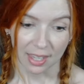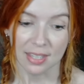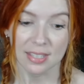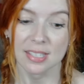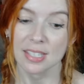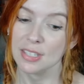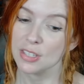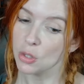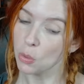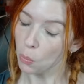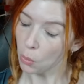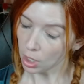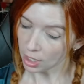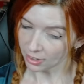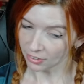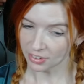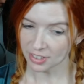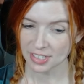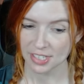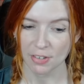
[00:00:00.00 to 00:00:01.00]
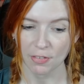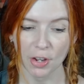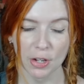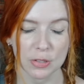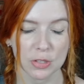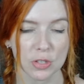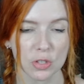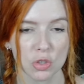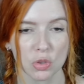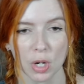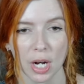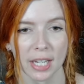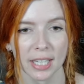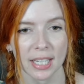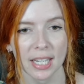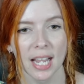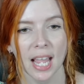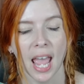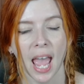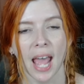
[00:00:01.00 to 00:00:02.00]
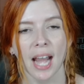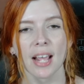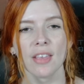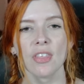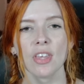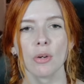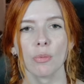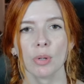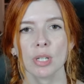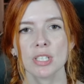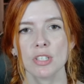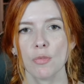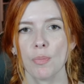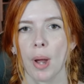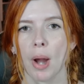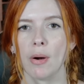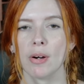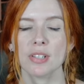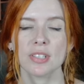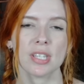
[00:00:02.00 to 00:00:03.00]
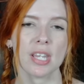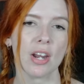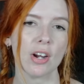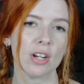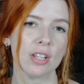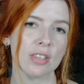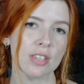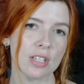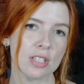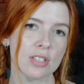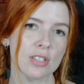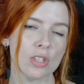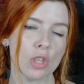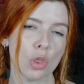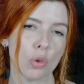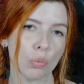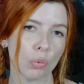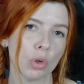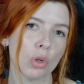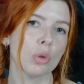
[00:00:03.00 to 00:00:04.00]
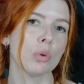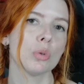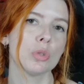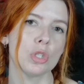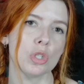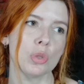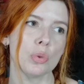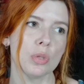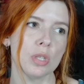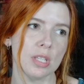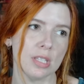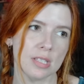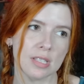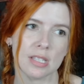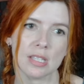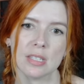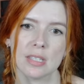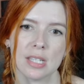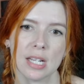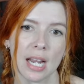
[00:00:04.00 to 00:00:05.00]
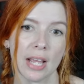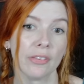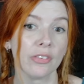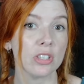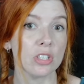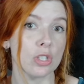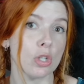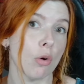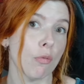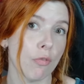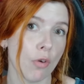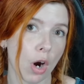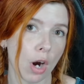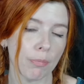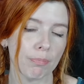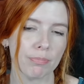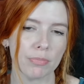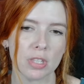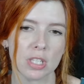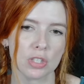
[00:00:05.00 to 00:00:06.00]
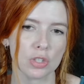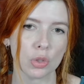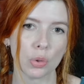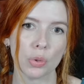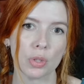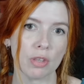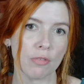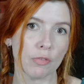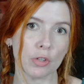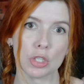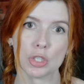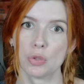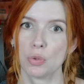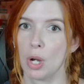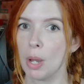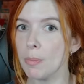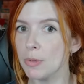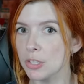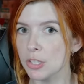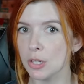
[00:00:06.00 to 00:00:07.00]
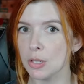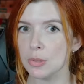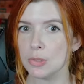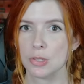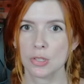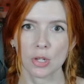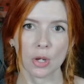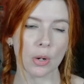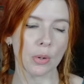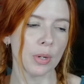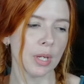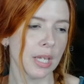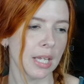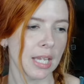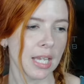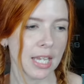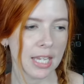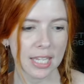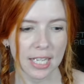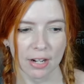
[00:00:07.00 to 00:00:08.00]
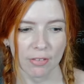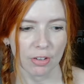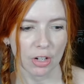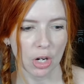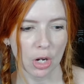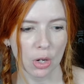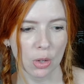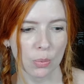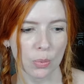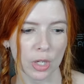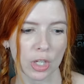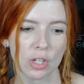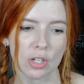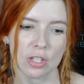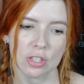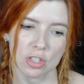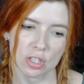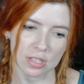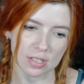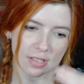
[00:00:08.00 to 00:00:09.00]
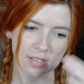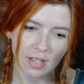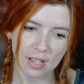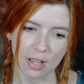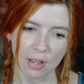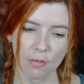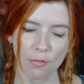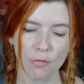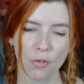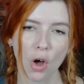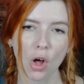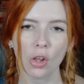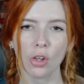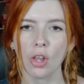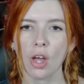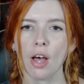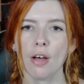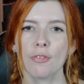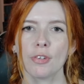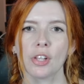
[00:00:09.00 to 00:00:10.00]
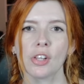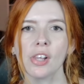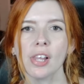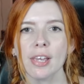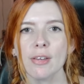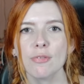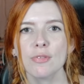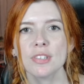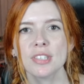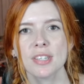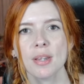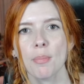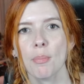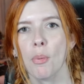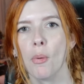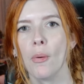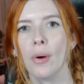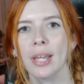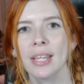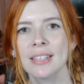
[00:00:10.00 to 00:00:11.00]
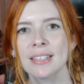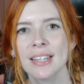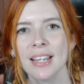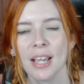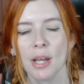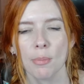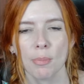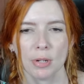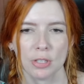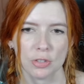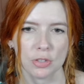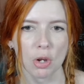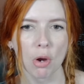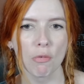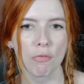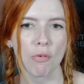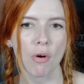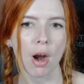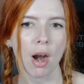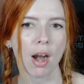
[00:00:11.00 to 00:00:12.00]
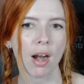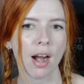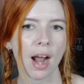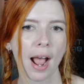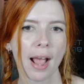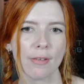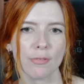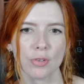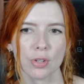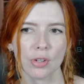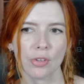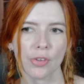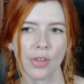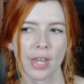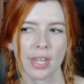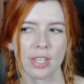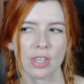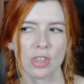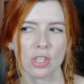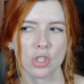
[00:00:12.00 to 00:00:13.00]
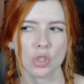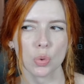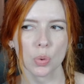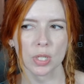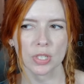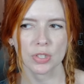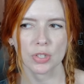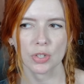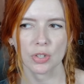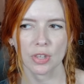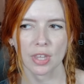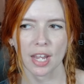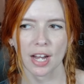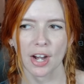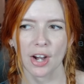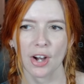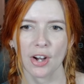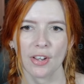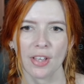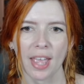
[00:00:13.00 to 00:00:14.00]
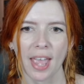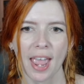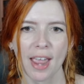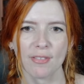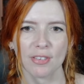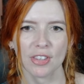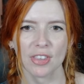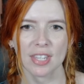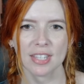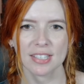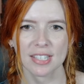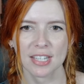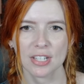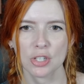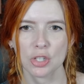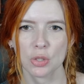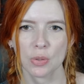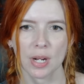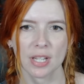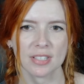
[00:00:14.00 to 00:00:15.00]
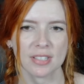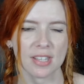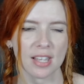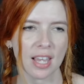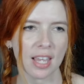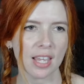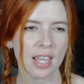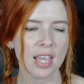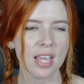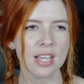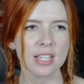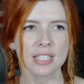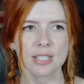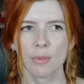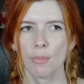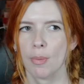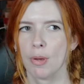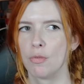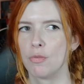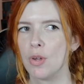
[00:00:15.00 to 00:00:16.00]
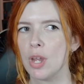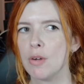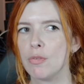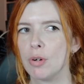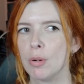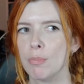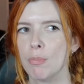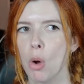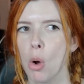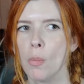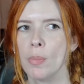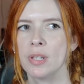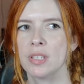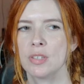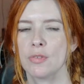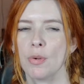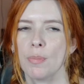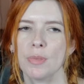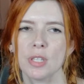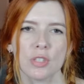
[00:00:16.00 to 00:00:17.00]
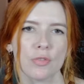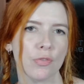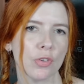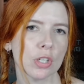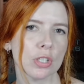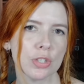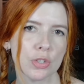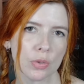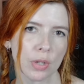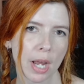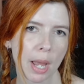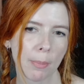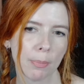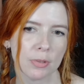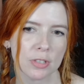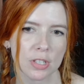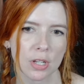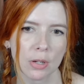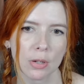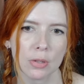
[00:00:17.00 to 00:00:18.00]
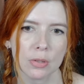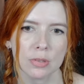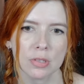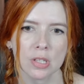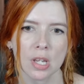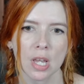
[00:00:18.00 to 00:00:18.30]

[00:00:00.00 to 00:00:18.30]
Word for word: season one at least of House of the Dragon. And I think Rings of Power has carried this through to this season, at least so far. These are only the first three episodes, so you never know. We could just fall off a cliff at some point. But so far, I feel like the twists are there. Everything's interesting. Some of my favorite moments from these first three episodes